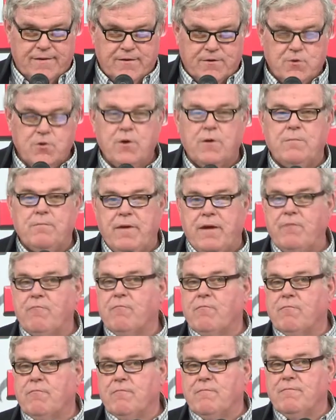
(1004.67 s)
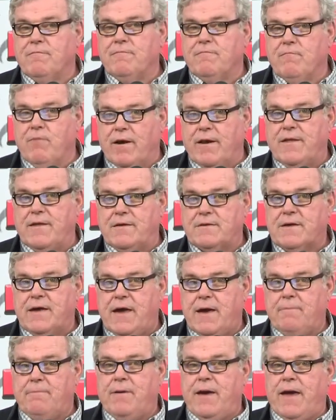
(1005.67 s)
shouldn't be running this
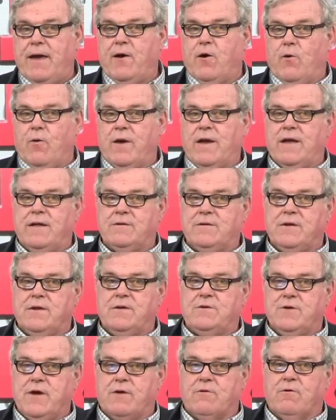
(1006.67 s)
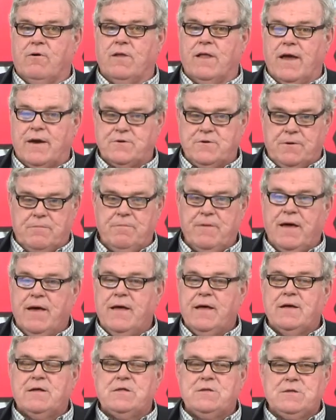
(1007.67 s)
campaign going into the general election.
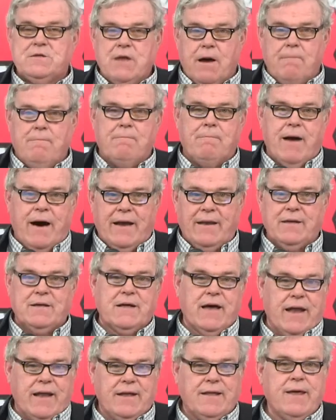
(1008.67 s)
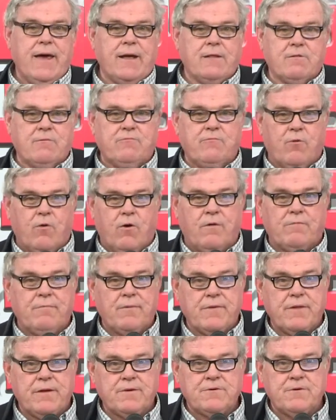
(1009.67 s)
Somebody's got to take the fall
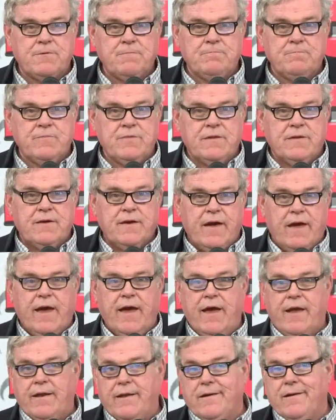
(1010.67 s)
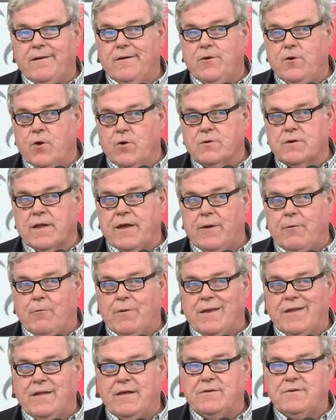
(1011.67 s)
for this. And usually
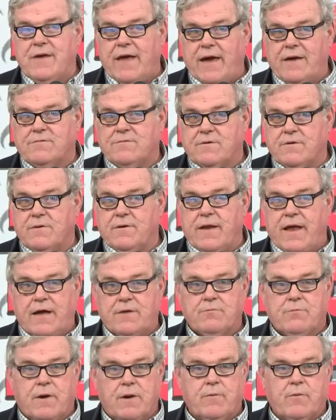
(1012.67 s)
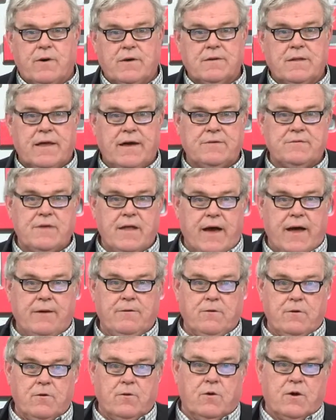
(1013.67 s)
with a disaster, and that's what it was last
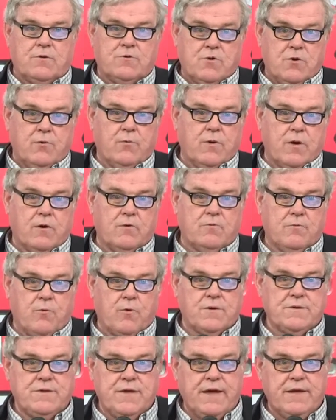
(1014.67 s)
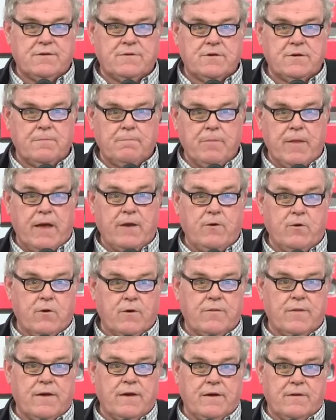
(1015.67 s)
night, you lost two of those four seats, and
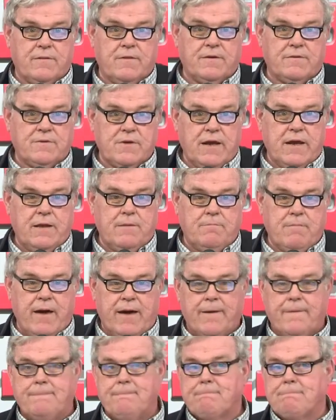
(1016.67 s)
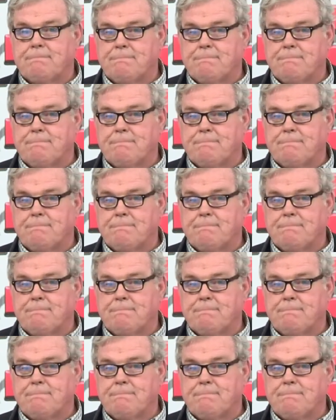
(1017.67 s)
you're the seated mayor,